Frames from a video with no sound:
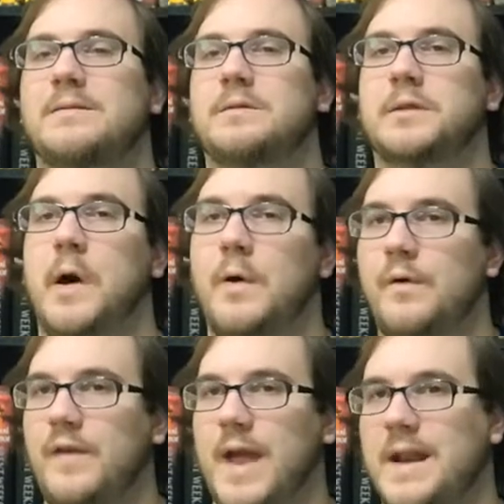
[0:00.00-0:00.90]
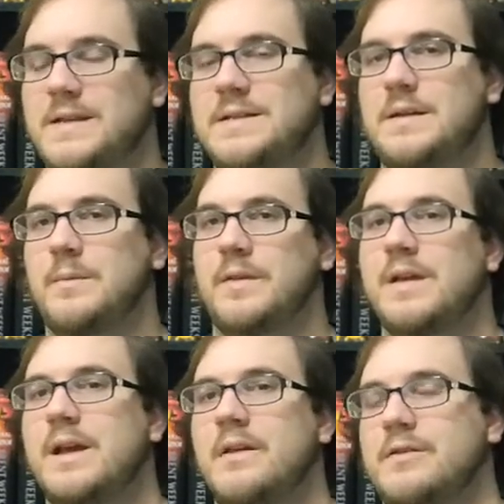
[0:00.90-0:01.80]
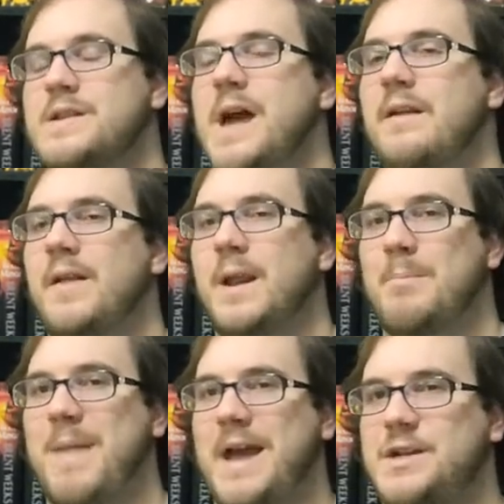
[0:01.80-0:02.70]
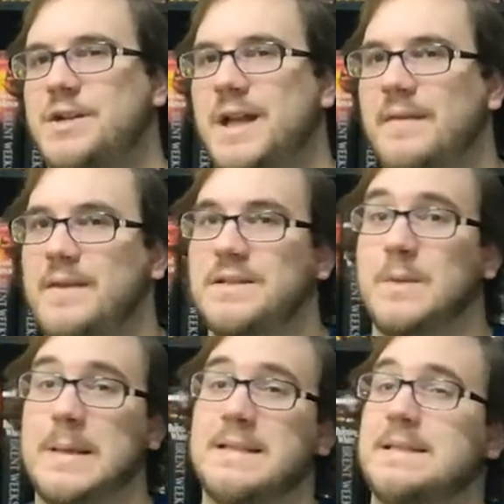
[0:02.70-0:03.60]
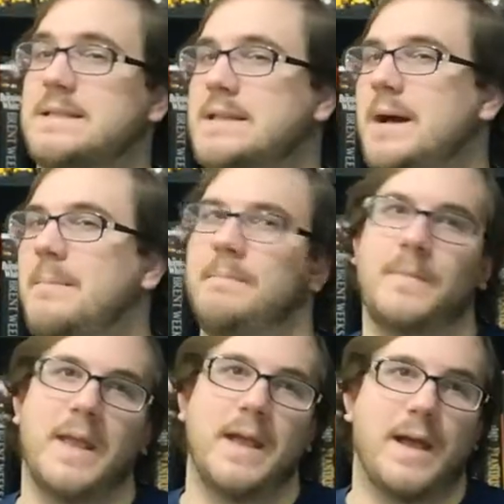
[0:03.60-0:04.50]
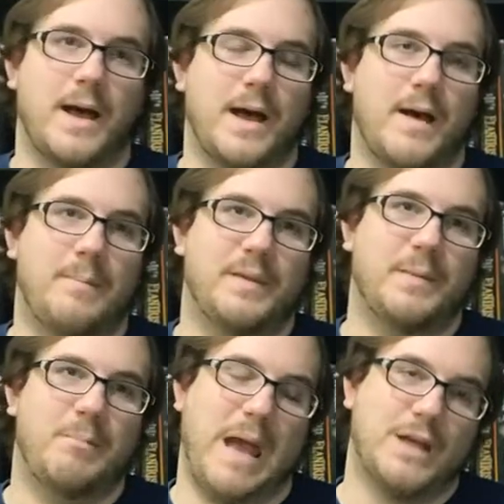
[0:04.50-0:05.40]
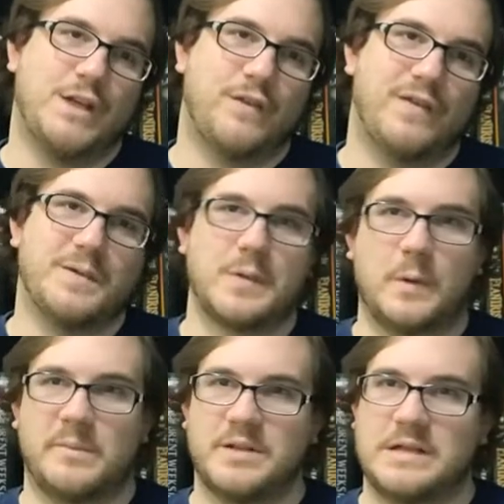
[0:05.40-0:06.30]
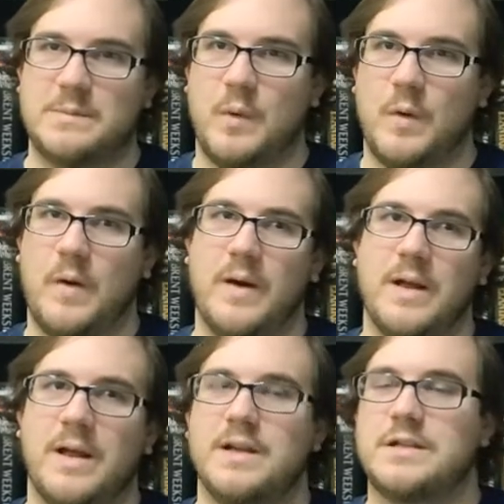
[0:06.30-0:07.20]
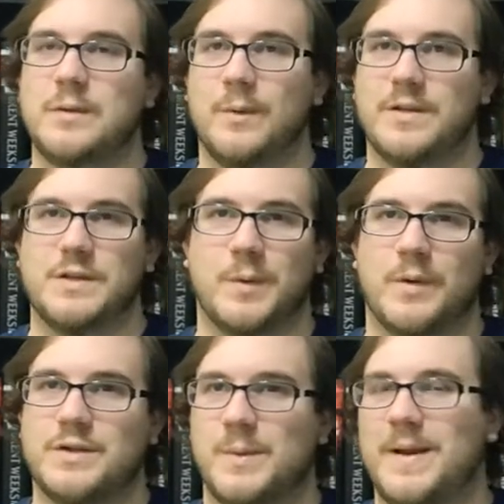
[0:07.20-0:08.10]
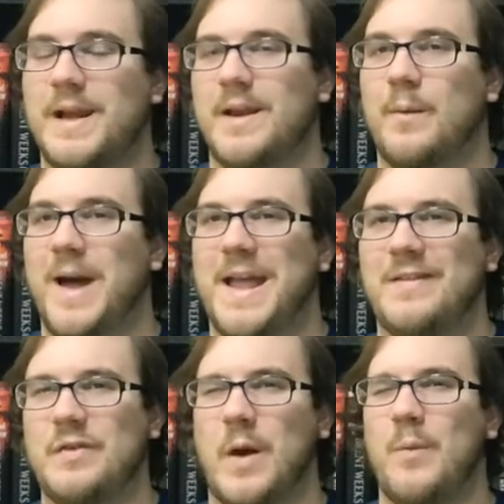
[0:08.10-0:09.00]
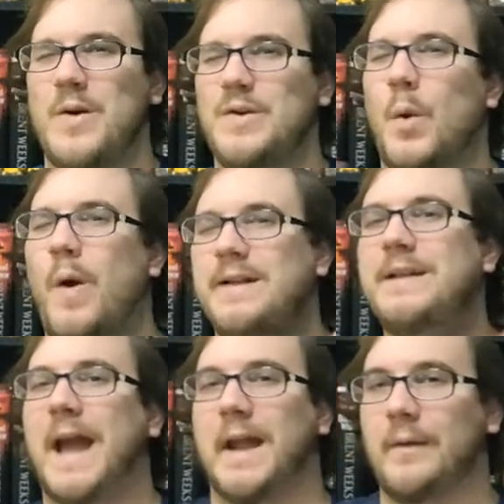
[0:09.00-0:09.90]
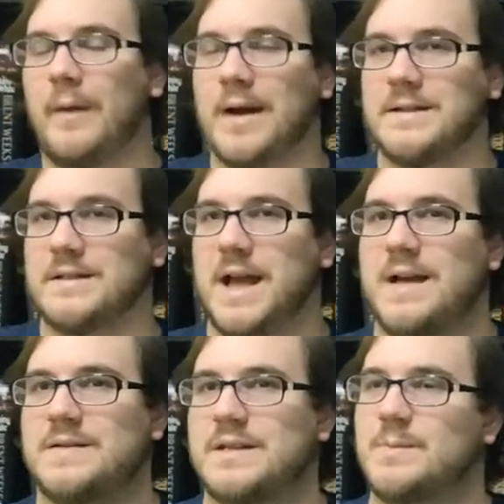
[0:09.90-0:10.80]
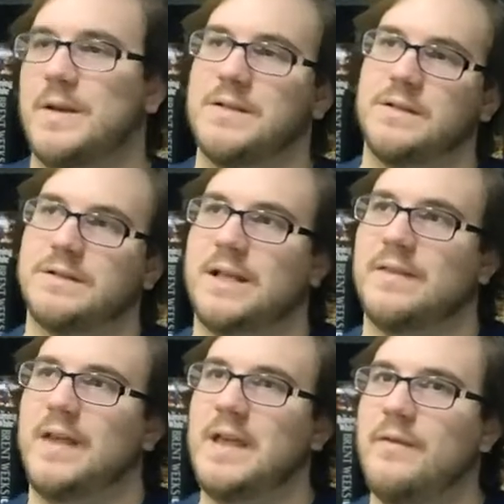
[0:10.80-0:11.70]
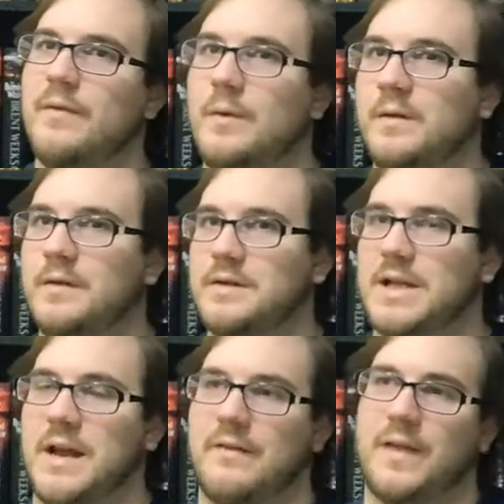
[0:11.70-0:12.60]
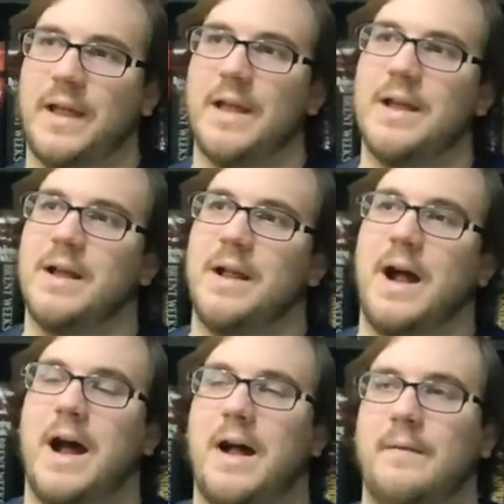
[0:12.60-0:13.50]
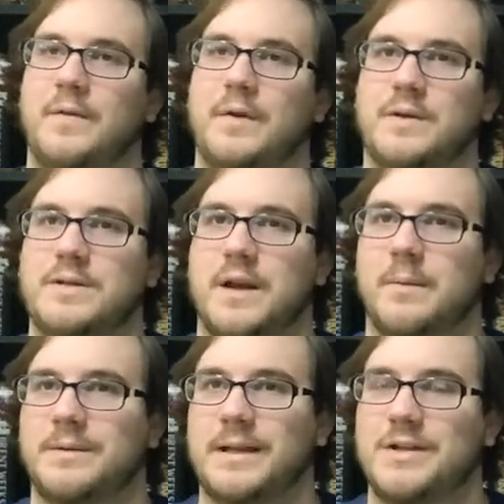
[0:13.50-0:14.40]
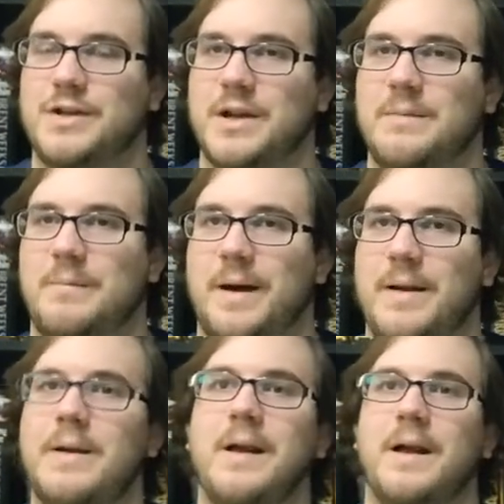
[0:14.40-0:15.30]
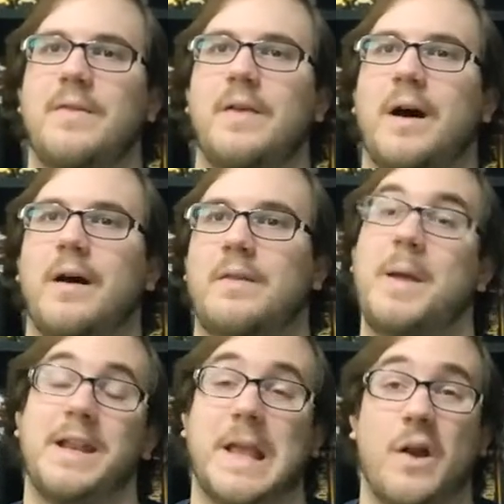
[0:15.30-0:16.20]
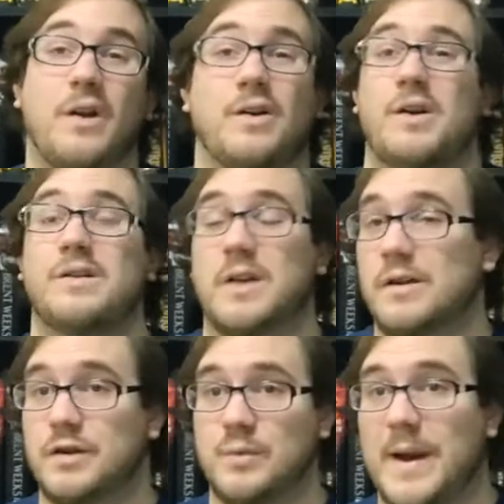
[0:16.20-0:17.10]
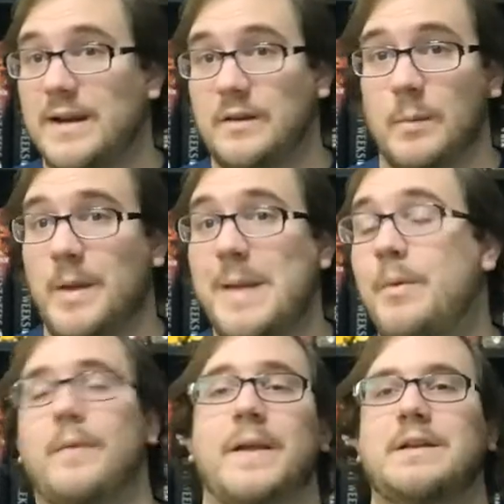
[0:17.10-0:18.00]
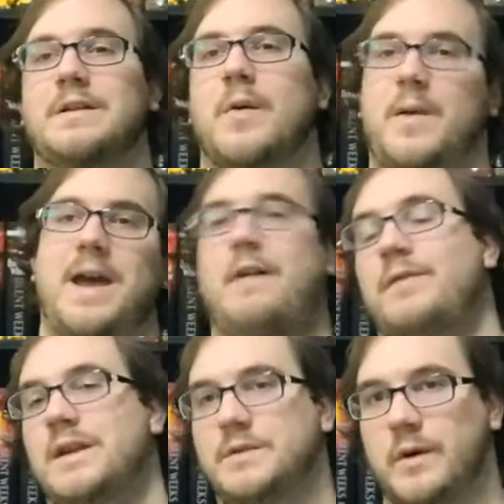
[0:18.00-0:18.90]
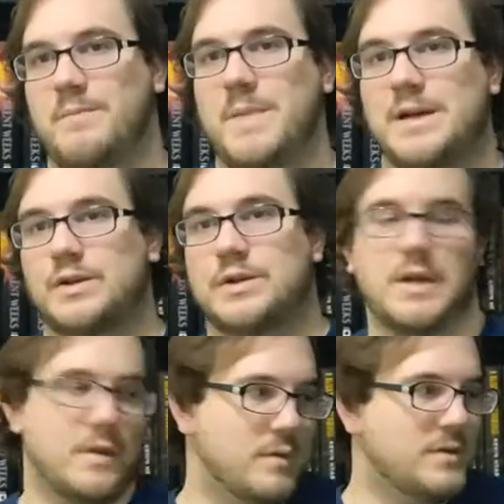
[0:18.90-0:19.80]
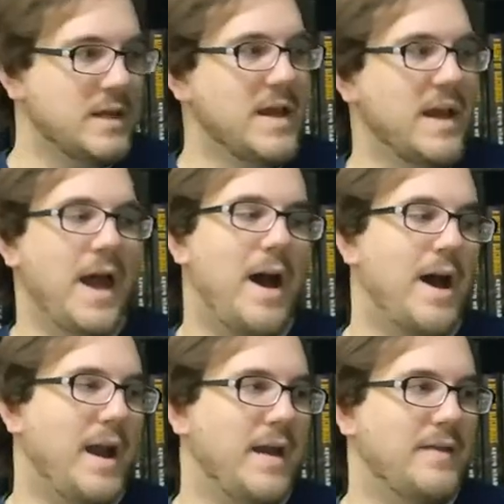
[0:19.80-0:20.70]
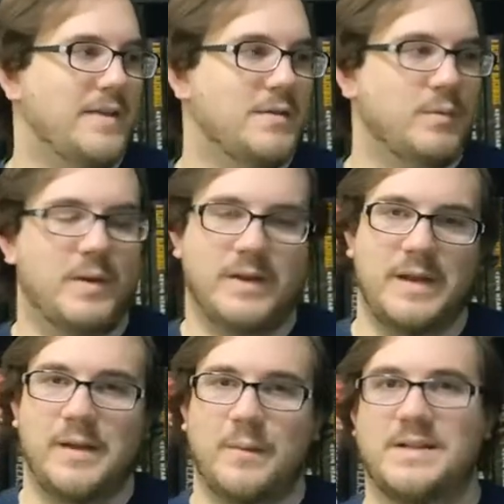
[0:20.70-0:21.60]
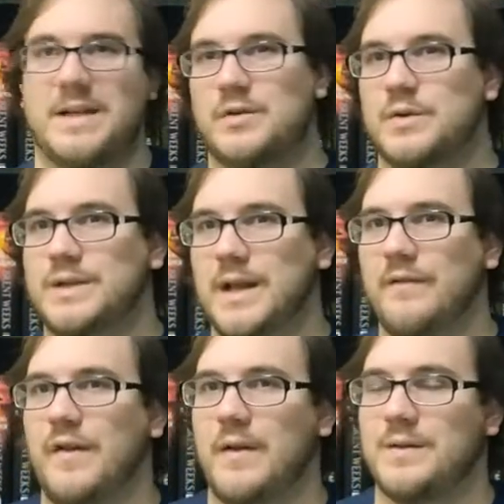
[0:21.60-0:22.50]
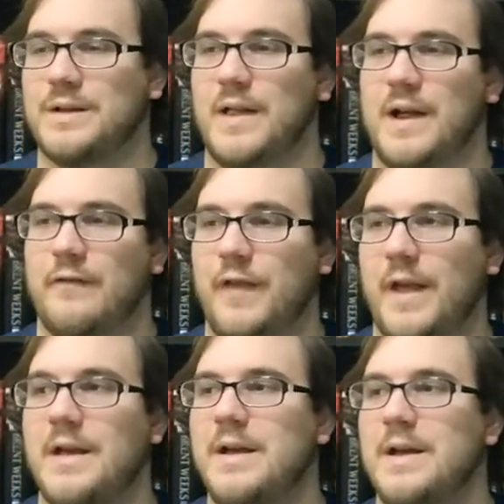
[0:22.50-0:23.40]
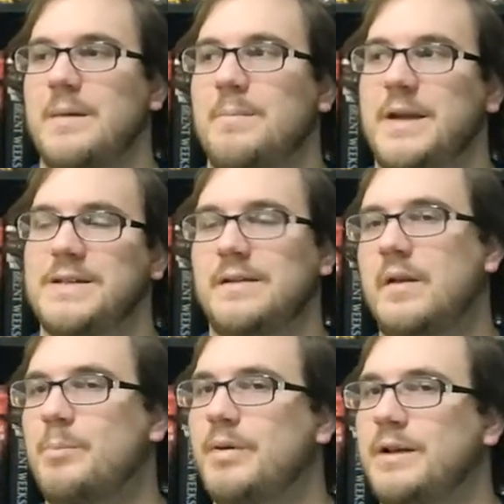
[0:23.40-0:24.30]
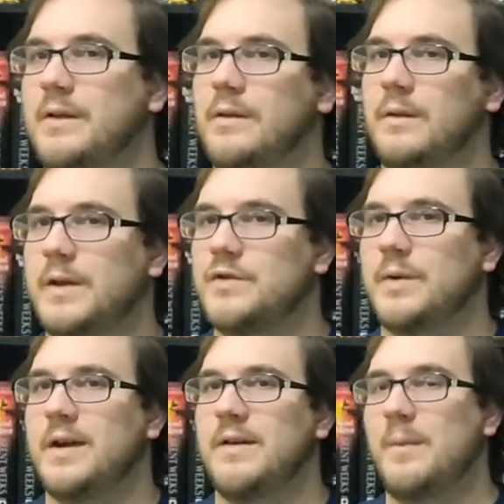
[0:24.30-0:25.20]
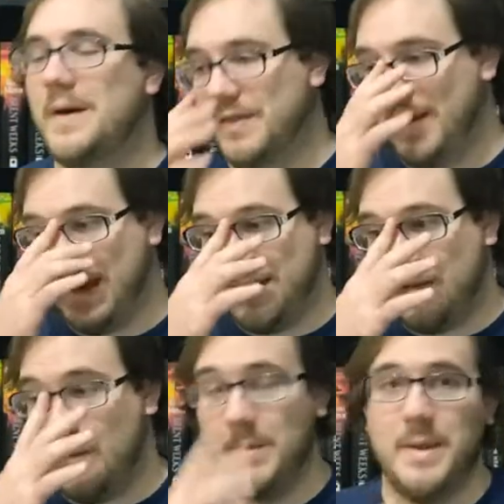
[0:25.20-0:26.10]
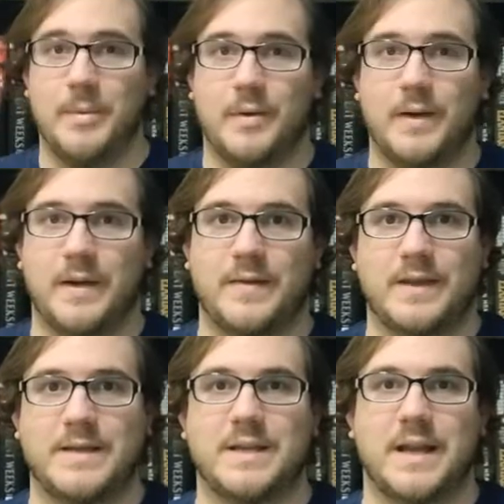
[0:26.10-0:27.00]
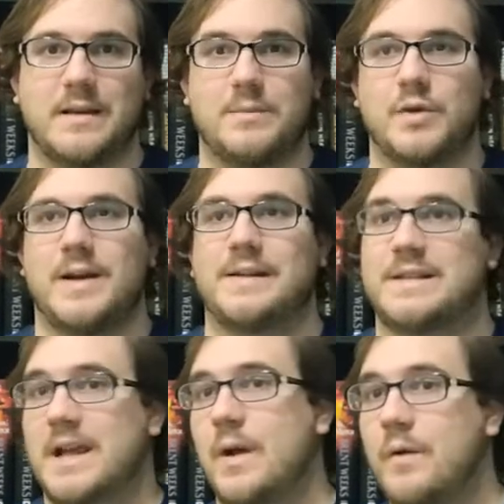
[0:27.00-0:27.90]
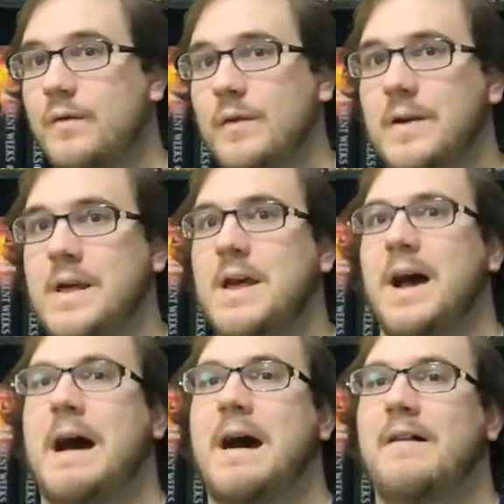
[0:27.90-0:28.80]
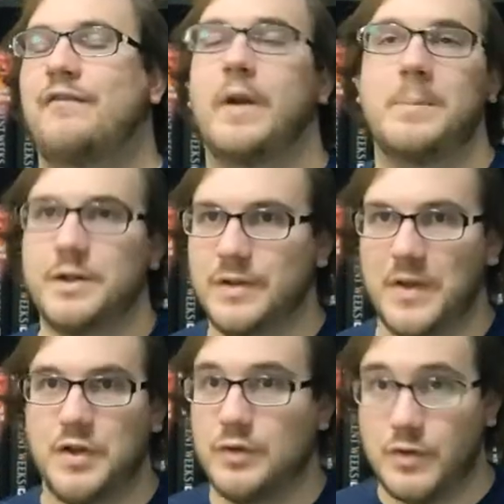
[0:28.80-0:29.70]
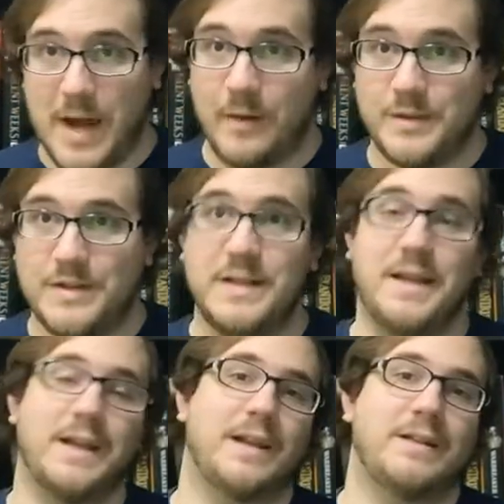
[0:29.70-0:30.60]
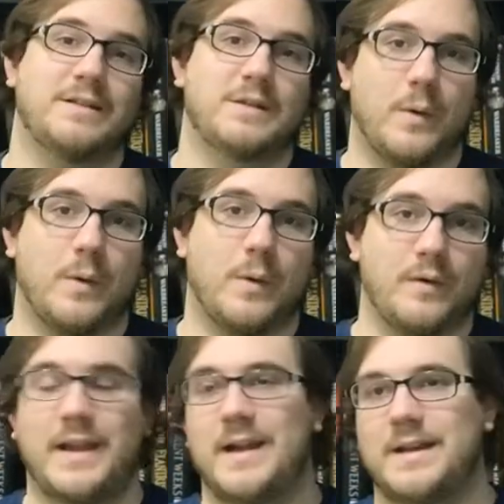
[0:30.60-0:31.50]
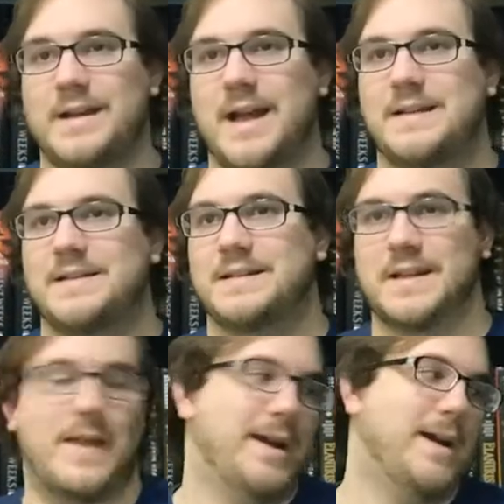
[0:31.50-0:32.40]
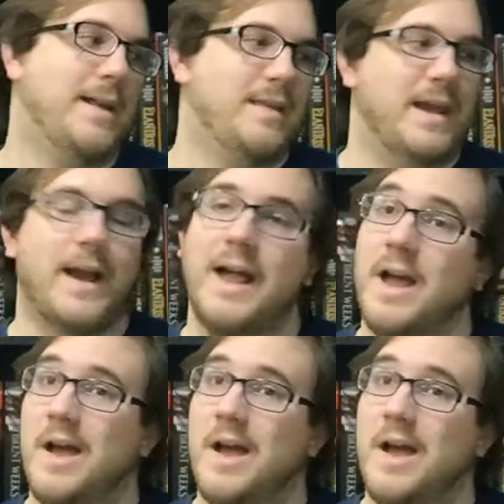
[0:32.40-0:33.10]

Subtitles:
low fantasy with, there's not a lot of magic in this. There is some, but the magic feels almost more sword and sorcery in a way, even though I wouldn't quite categorize this as this, because there's like the evil and there's kind of like, there's a religion, but the main characters are just regular people and they don't have any sort of magic to use. And this really was interesting and follows a lot of like basically political intrigue with different people in these kingdoms trying to take over. Very much like your jousting and sword fighting and knights and that kind of thing.